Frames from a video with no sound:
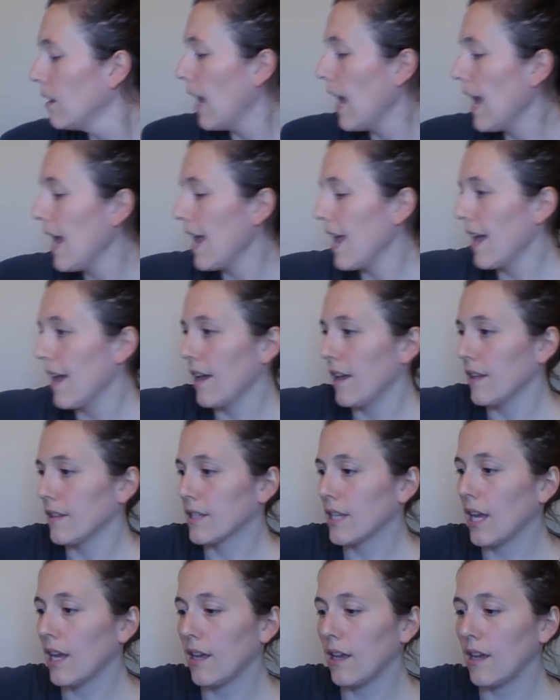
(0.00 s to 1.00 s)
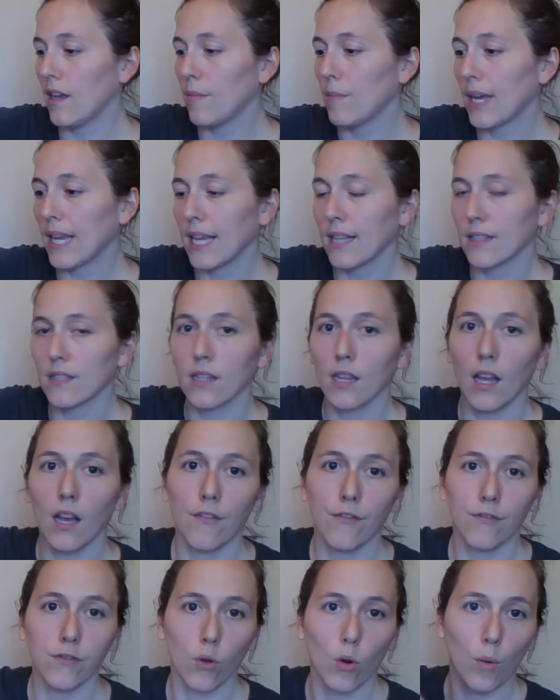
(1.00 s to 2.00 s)
And my kids
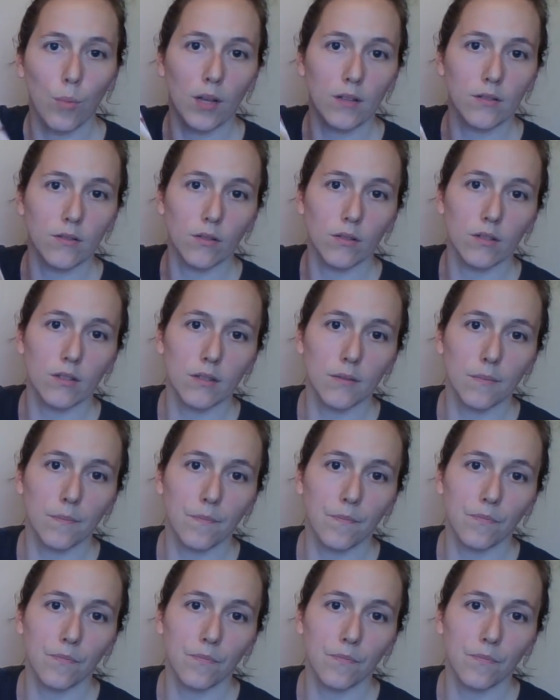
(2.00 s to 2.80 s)
love floor puzzles.